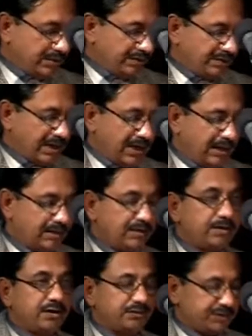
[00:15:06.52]
Gandhi, got
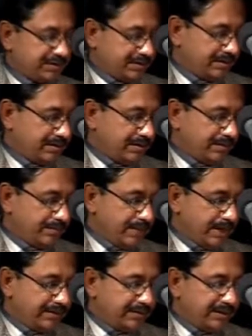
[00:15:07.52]
his heart
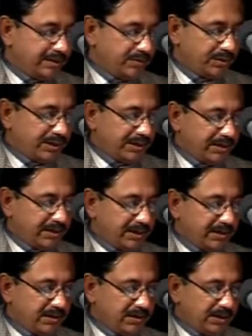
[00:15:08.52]
touched by the
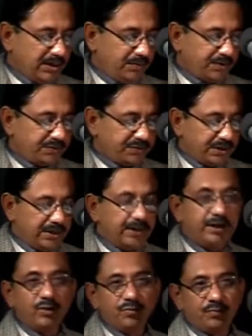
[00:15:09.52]
devoting and
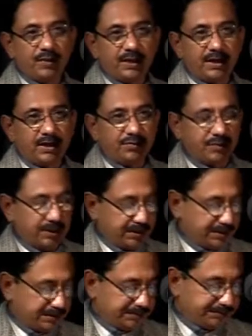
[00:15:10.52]
clean personality of
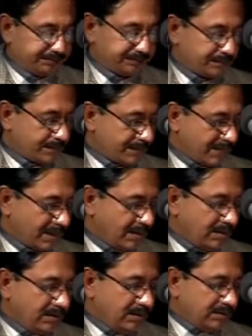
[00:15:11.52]
my grandfather.
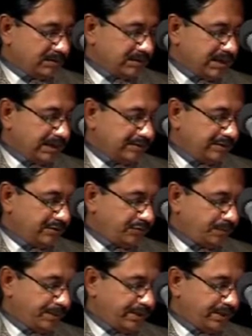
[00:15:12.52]

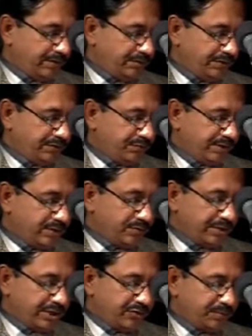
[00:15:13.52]
The Gandhian
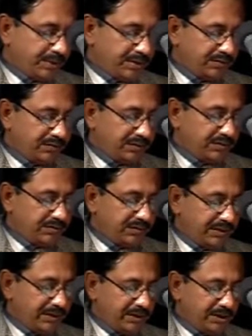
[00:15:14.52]
spirit which we could
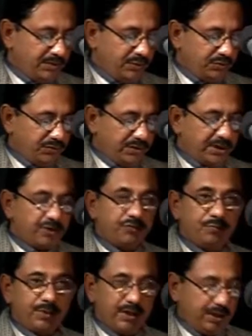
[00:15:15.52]
experience in seeing him
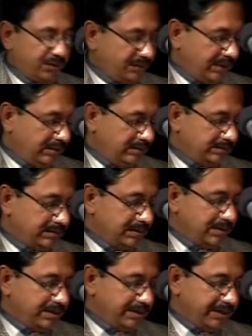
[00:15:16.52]
using a
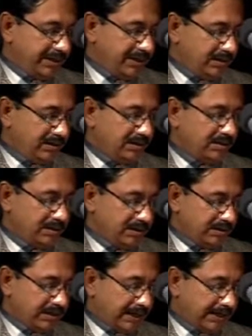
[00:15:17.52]
spinning wheel,
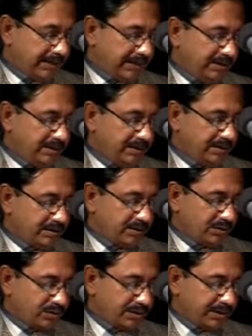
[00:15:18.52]
reading,
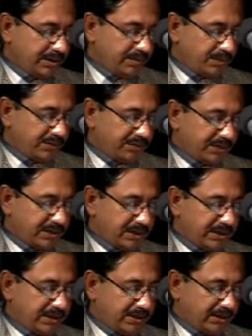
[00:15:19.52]
writing,
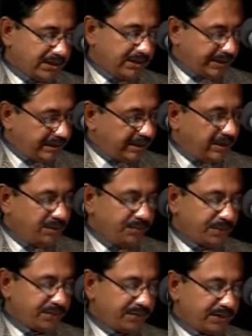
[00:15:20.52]
talking perfectly
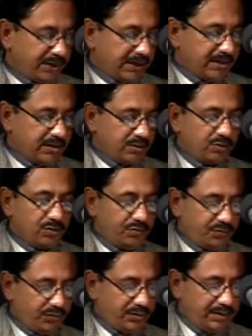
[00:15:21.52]
and taking
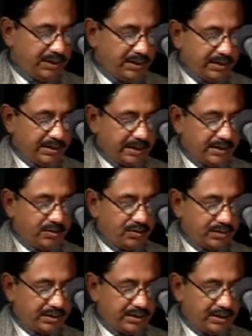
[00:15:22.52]
perfectly controlled food
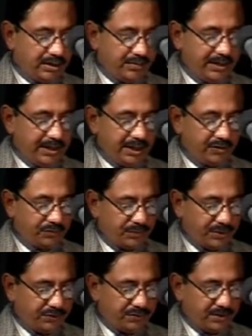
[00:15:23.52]
cannot really
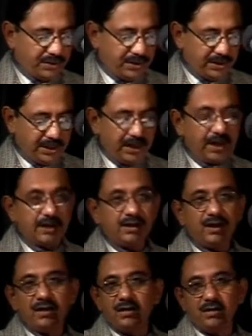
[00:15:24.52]
be expressed
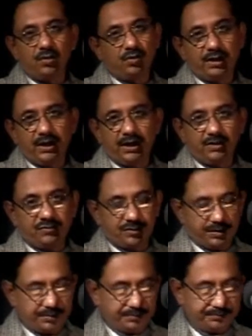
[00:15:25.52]
in an article
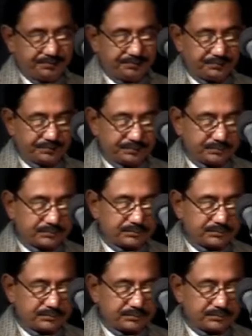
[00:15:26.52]
or a lecture.